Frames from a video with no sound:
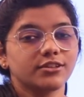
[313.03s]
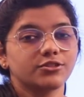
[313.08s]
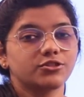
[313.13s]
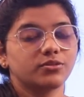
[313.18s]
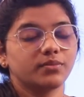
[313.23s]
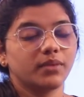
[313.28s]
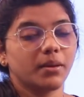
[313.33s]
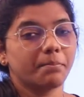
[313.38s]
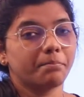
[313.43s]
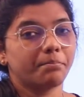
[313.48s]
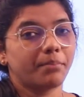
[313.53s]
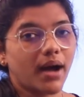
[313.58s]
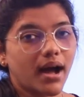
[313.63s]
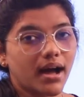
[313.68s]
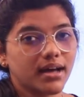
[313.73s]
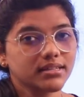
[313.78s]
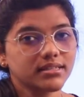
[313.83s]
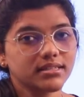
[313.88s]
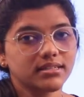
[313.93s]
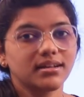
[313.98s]
to be
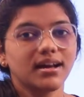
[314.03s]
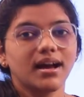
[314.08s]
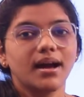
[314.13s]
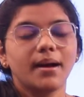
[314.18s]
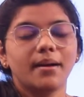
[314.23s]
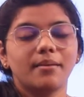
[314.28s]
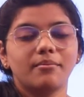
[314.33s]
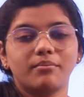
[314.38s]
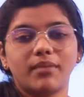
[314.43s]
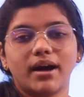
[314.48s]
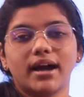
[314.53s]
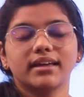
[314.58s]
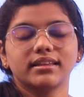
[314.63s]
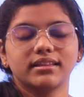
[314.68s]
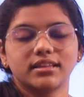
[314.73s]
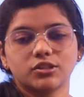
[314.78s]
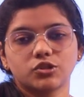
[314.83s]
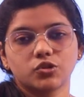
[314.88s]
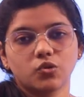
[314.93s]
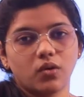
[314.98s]
passed by
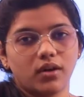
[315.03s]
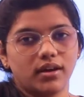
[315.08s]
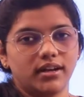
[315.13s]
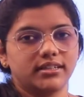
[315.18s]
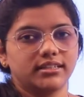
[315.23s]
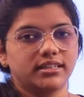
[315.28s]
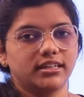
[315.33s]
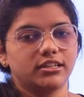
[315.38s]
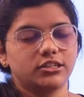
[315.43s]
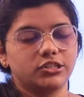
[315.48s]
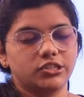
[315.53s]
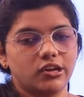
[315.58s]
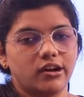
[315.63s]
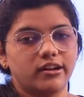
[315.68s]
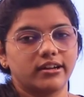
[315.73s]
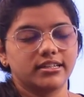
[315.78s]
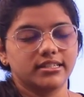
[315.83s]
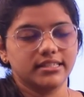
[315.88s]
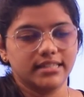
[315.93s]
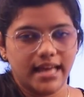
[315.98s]
this quality
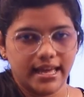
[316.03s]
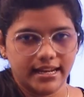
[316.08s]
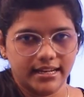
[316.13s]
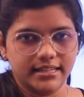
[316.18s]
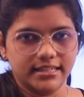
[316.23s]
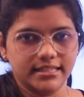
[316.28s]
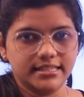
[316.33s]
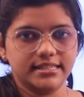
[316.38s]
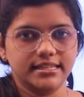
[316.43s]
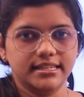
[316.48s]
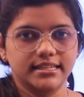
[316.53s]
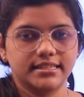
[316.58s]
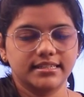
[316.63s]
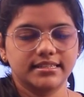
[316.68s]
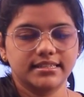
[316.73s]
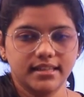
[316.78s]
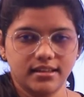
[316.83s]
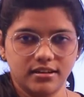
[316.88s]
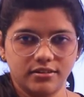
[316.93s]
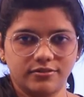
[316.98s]
assurance analyst
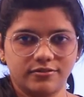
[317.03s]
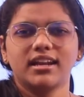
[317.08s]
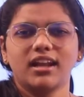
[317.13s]
itself.